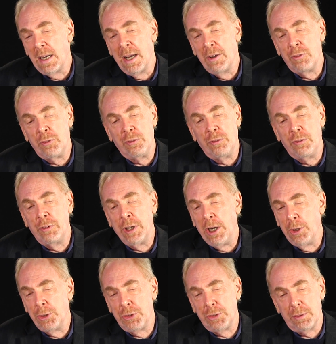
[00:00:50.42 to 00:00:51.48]
I
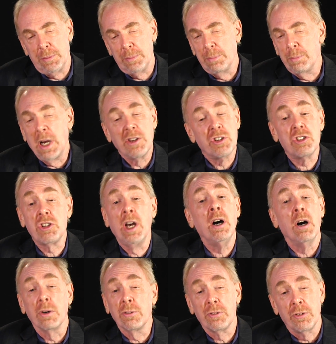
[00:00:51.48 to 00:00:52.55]
felt
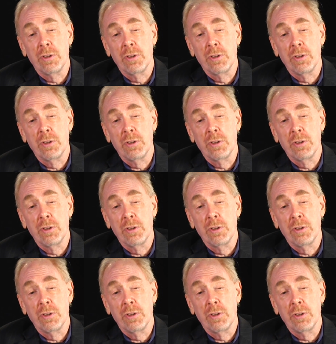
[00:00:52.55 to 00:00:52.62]
myself